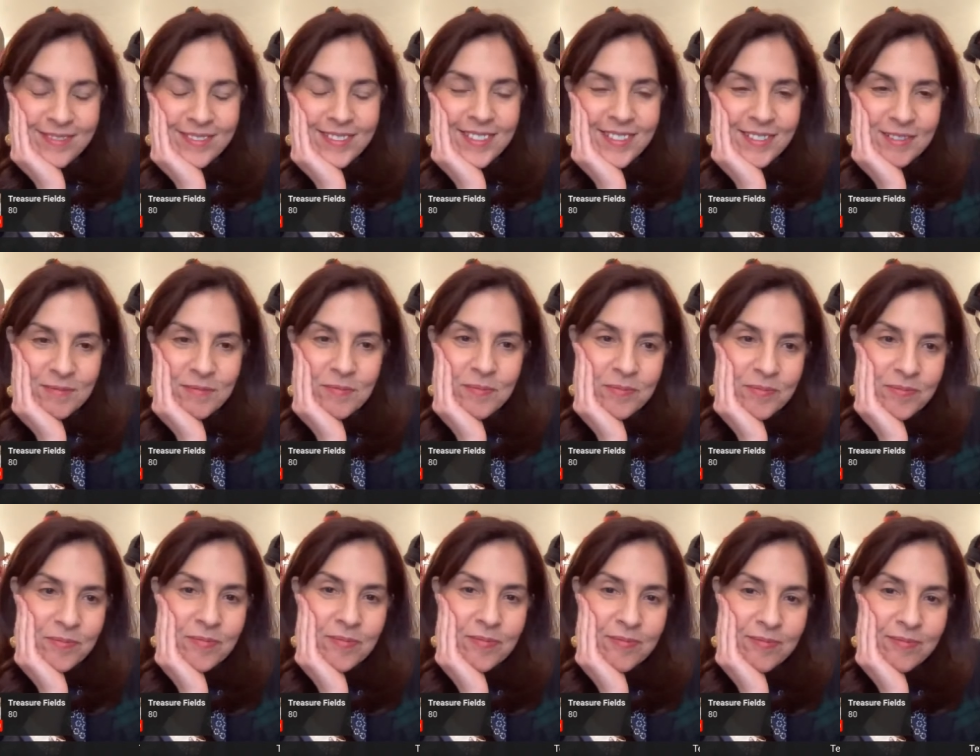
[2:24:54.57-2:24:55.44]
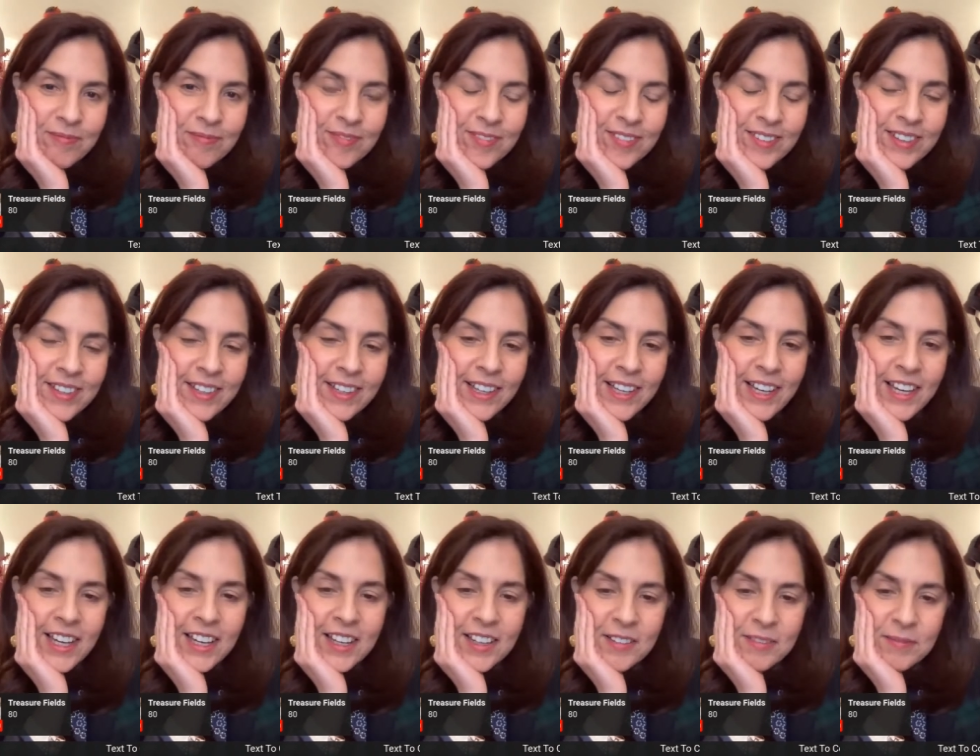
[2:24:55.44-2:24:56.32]
pulled the trigger, huh?
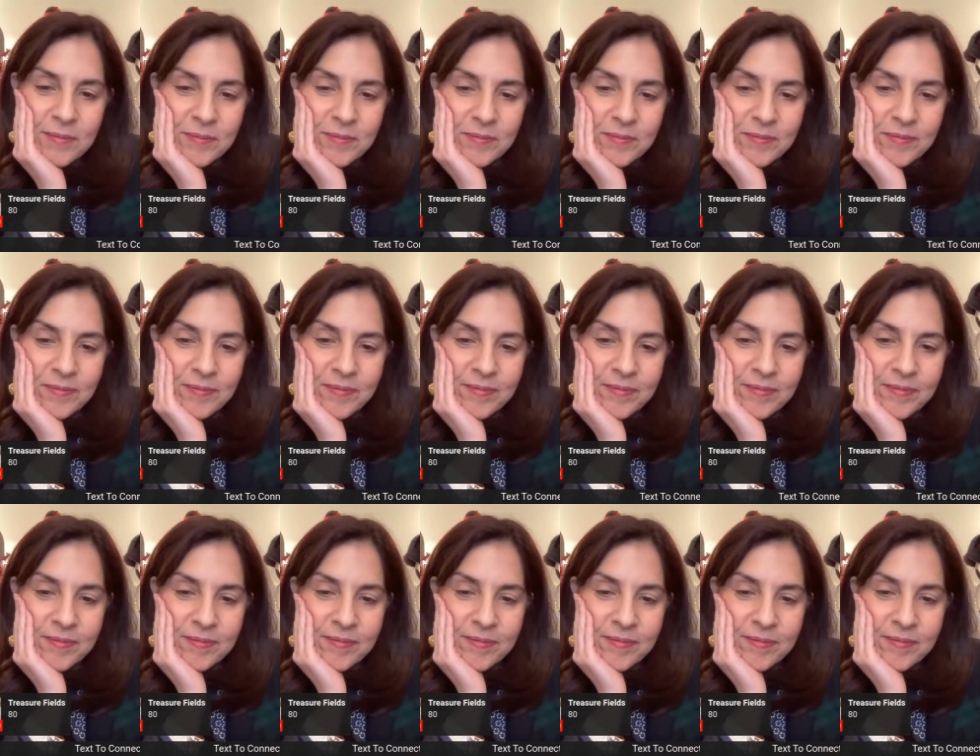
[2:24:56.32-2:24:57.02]
Yeah. That's great.